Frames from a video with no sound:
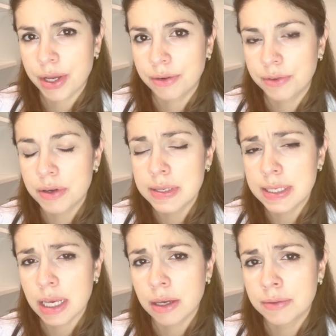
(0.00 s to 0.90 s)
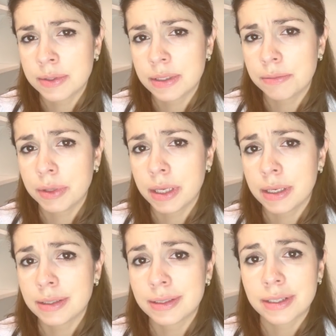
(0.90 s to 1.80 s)
a few sounds.
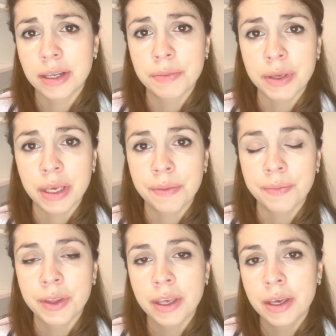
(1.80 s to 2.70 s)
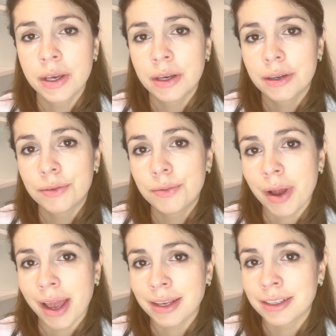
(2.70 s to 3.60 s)
Please tell me
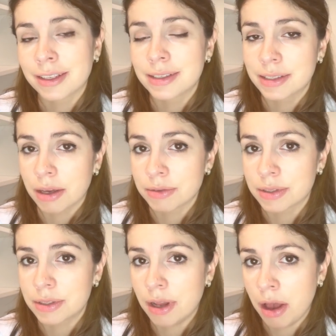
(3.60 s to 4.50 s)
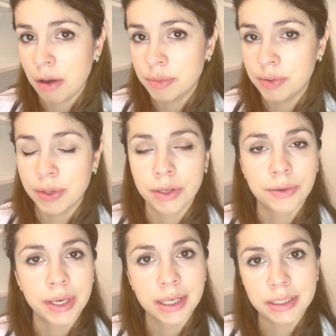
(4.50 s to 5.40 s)
when the sound stops, when you
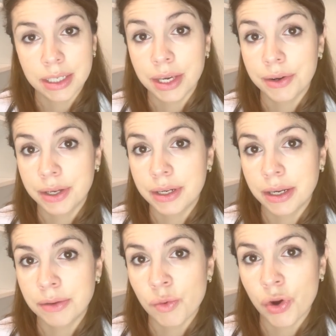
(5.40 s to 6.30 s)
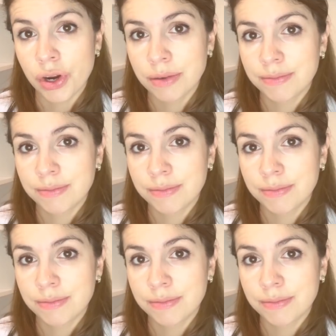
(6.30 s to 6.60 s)
can't hear it anymore.